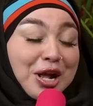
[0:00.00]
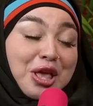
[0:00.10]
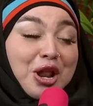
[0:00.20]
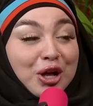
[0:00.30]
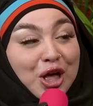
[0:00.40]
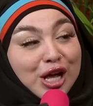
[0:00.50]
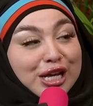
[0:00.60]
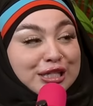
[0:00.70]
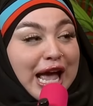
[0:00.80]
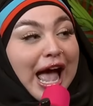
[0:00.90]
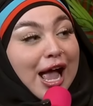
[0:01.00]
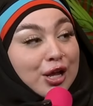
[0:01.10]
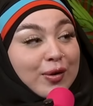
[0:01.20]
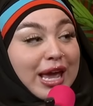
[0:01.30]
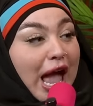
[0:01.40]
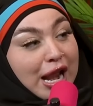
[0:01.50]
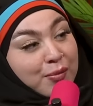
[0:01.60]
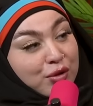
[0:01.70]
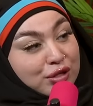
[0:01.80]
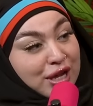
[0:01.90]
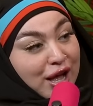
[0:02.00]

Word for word: little cookies hat. You eat edibles,